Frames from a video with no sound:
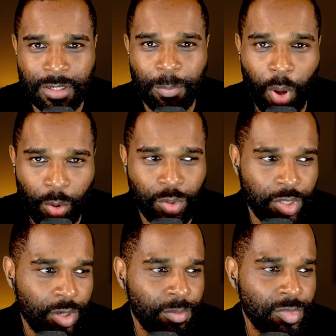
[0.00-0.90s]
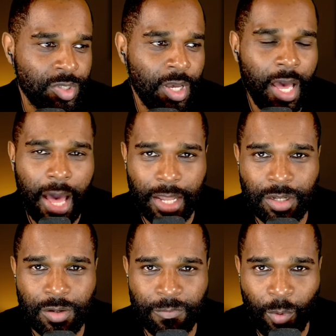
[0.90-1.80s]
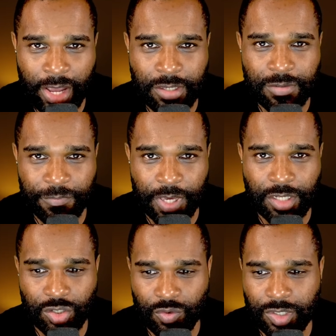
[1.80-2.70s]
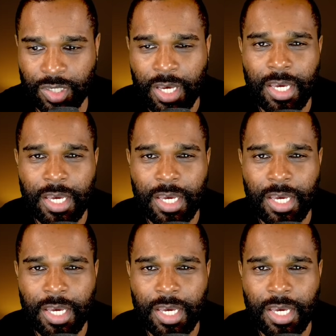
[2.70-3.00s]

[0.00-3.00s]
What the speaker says: Podiums and race victories